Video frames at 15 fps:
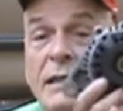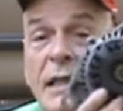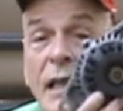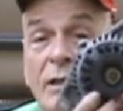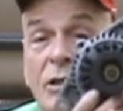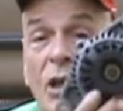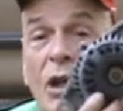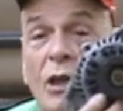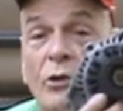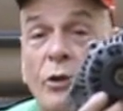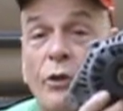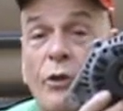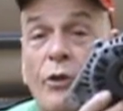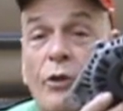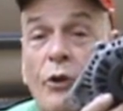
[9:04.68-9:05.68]
that's a
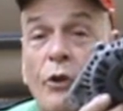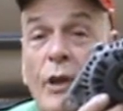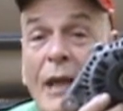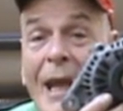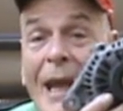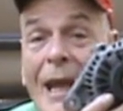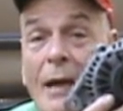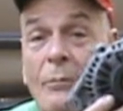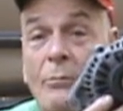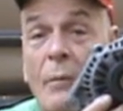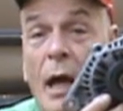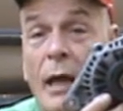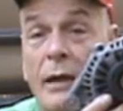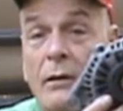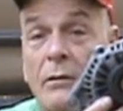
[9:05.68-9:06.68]
130 amp
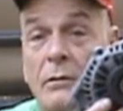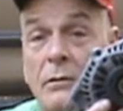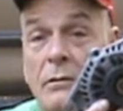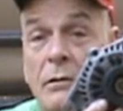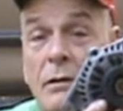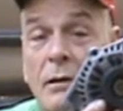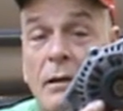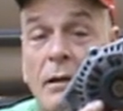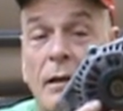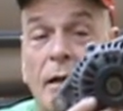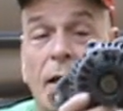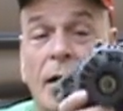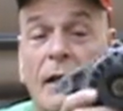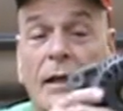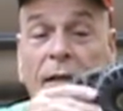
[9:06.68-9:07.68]
model.
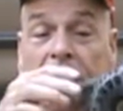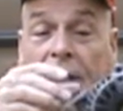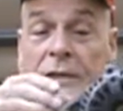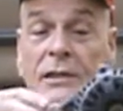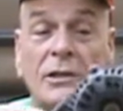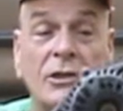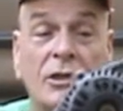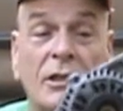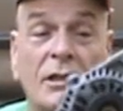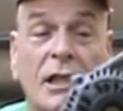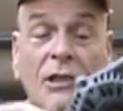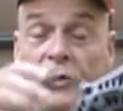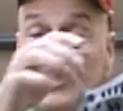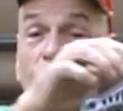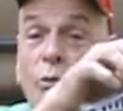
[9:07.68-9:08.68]
This has just
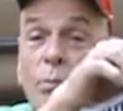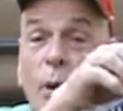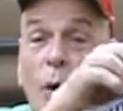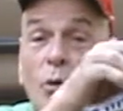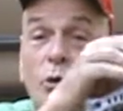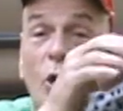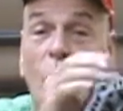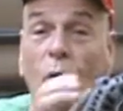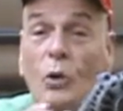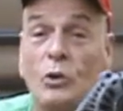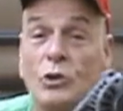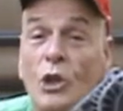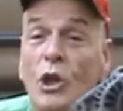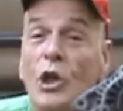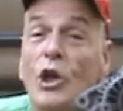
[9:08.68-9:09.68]
got 2 bolt
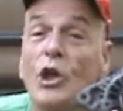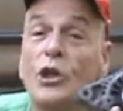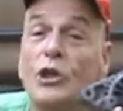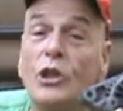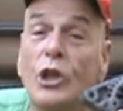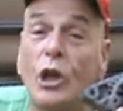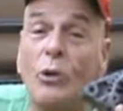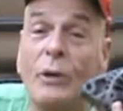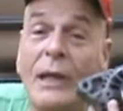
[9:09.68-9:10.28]
holes. You don't